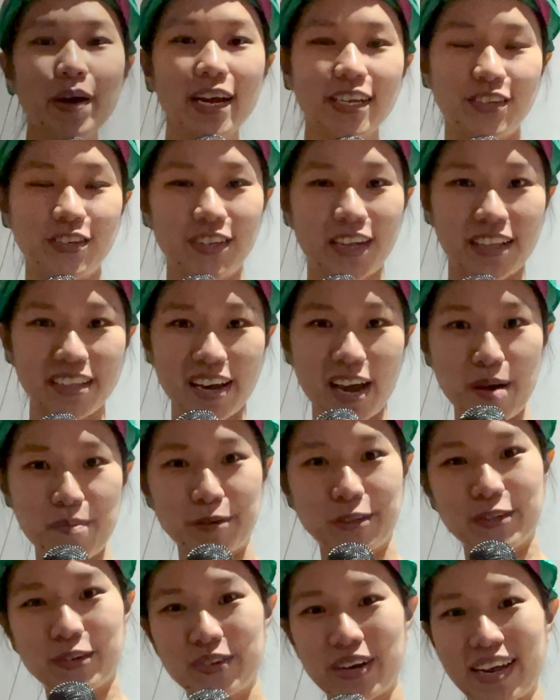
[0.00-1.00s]
back to another
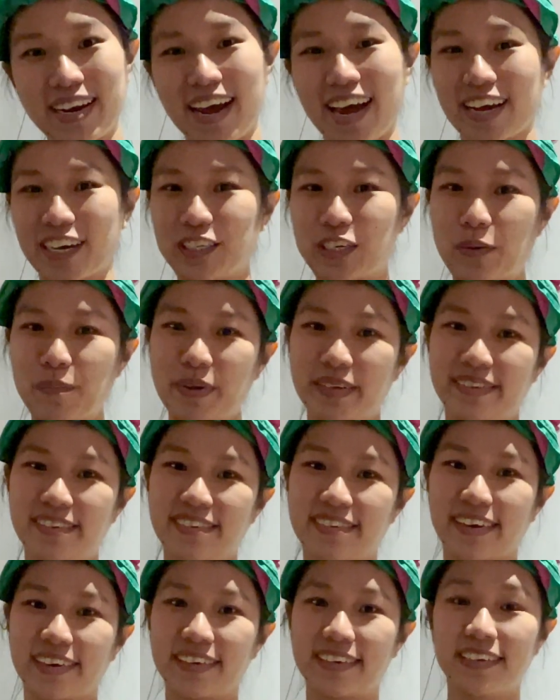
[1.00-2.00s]
episode at Economics
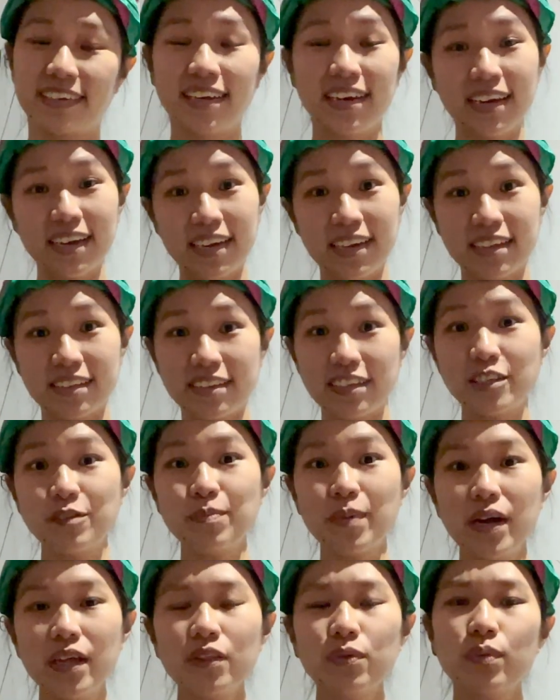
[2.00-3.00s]
Design. This
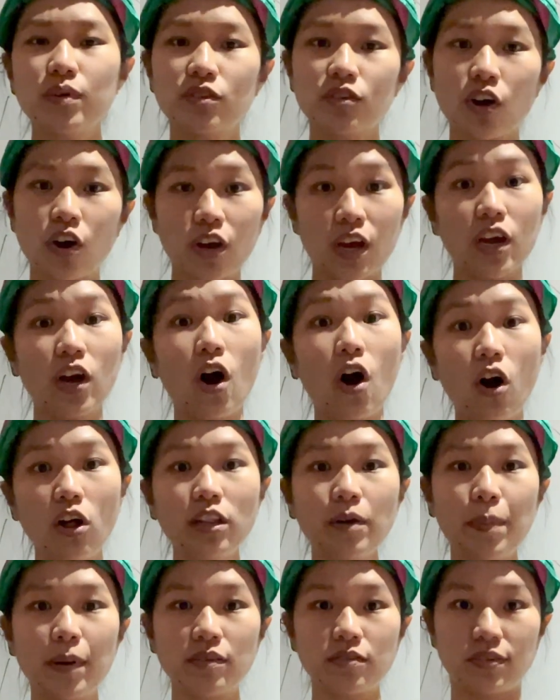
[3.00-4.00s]
month, we're talking all
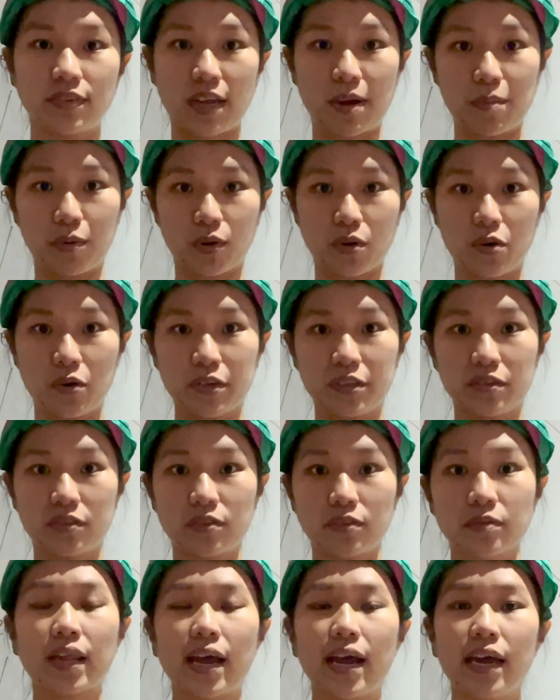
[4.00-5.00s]
about
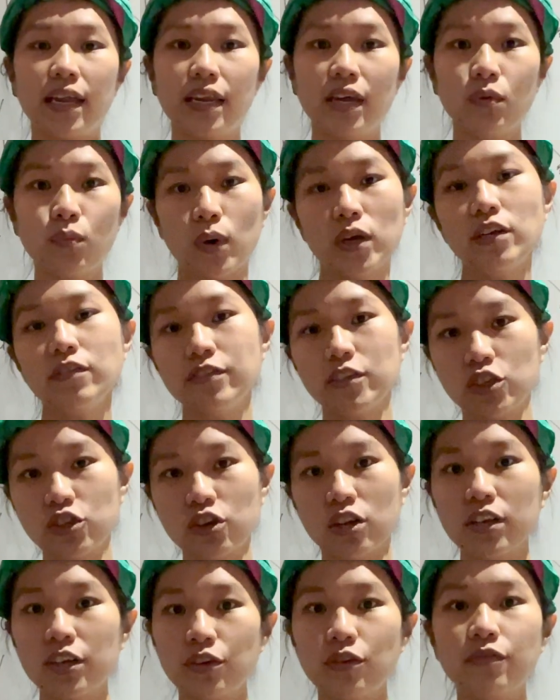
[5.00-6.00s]
stablecoins. And in one of the
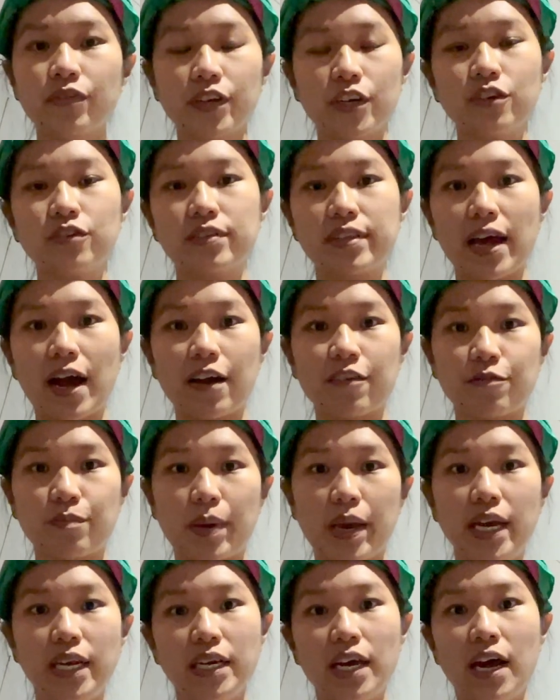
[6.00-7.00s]
short little videos that I've
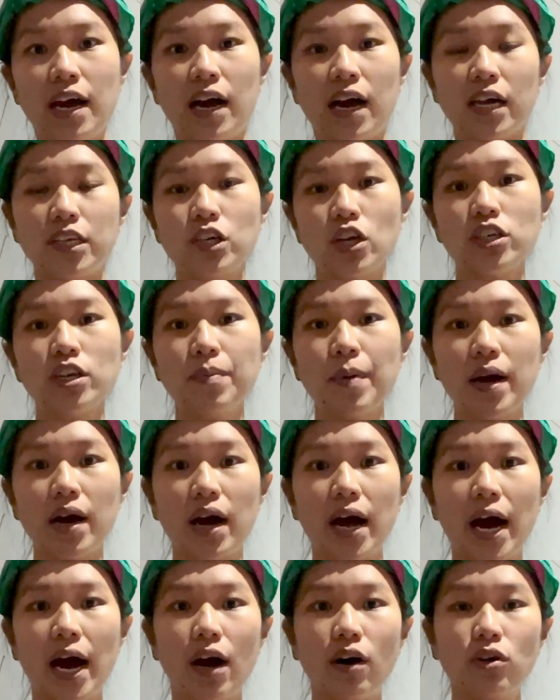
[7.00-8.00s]
made, I talked
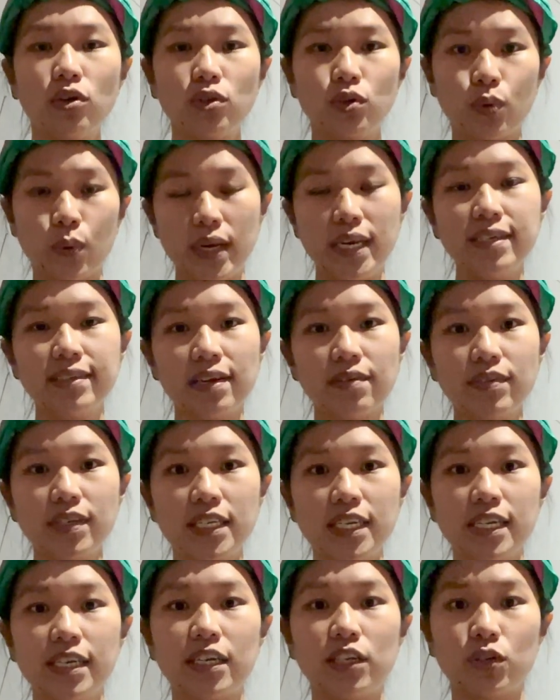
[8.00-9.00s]
about how
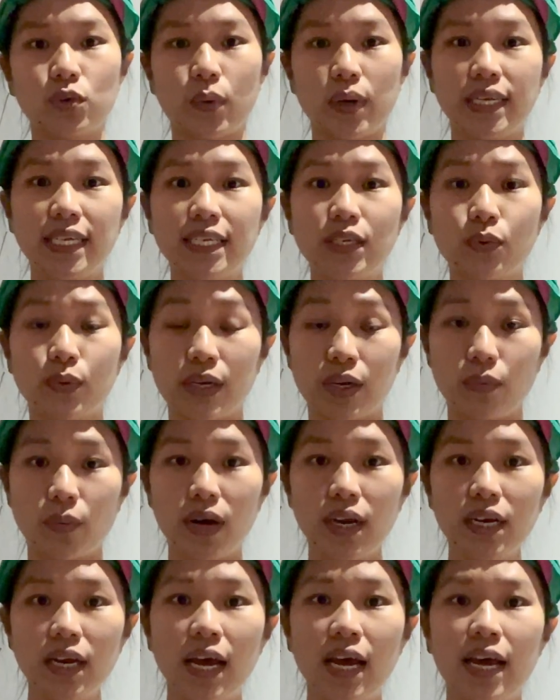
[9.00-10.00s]
2017 and 2021,